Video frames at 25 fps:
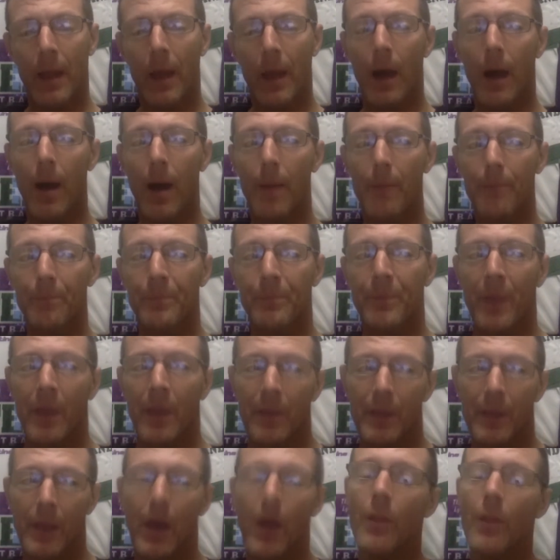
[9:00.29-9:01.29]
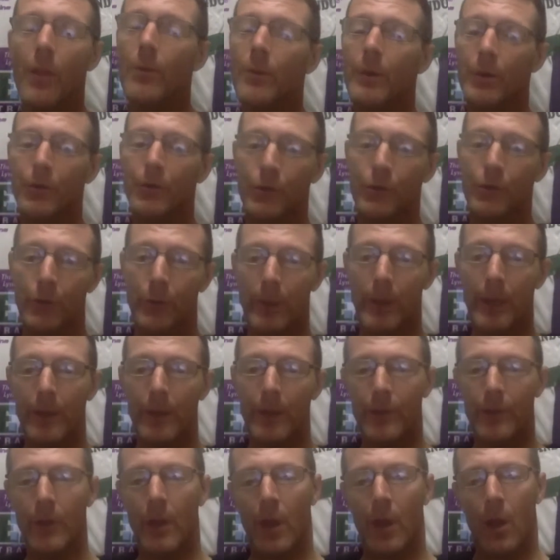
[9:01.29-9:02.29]
The other issue
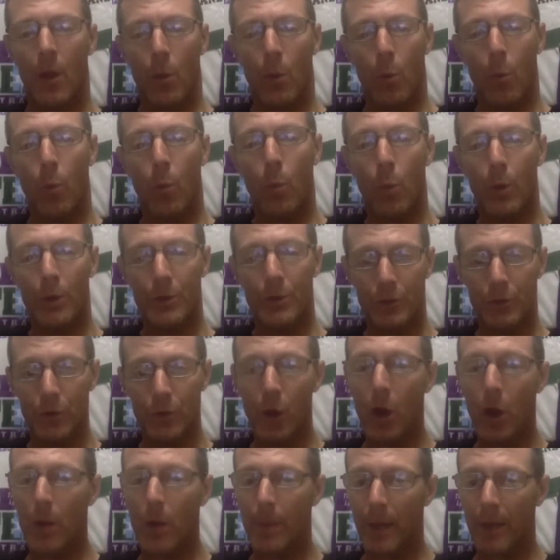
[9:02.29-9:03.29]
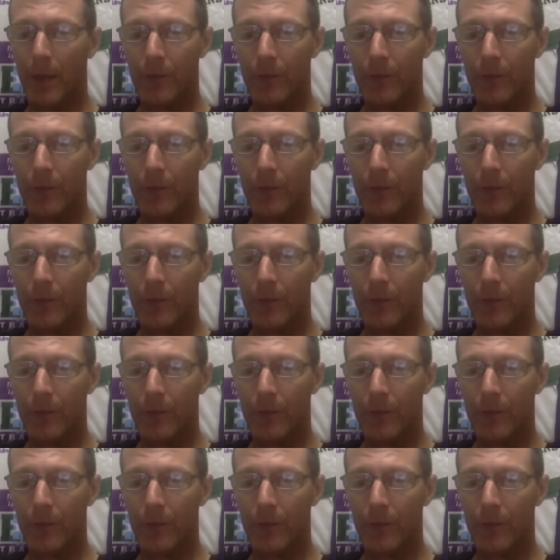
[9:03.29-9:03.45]
is when you talk about